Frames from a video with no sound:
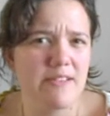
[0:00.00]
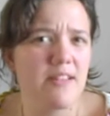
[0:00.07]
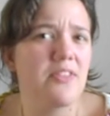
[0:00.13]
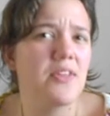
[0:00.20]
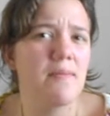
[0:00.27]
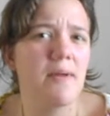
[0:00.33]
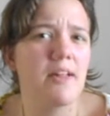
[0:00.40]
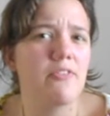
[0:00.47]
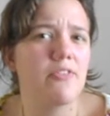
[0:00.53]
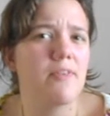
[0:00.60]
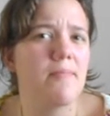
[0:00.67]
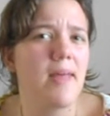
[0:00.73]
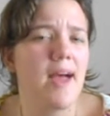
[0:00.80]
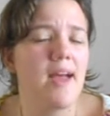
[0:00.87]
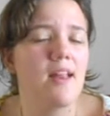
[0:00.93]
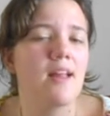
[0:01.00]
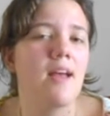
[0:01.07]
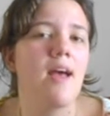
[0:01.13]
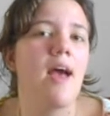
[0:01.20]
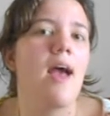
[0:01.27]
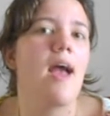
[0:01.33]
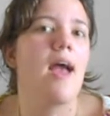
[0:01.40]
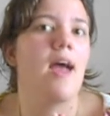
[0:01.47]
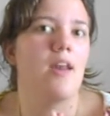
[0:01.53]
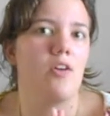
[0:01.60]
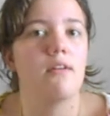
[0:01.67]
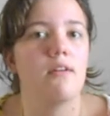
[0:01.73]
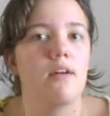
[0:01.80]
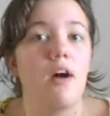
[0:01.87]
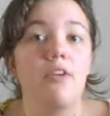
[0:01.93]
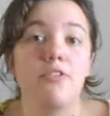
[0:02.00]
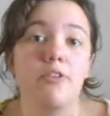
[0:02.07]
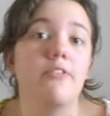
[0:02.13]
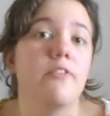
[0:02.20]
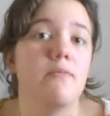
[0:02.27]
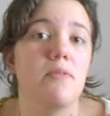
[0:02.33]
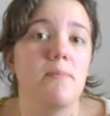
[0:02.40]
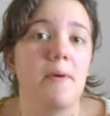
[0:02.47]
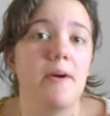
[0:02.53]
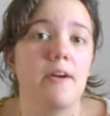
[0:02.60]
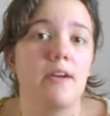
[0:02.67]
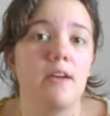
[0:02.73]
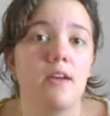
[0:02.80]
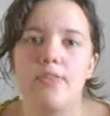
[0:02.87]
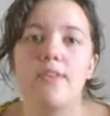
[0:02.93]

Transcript: that they made from that, and also from the book.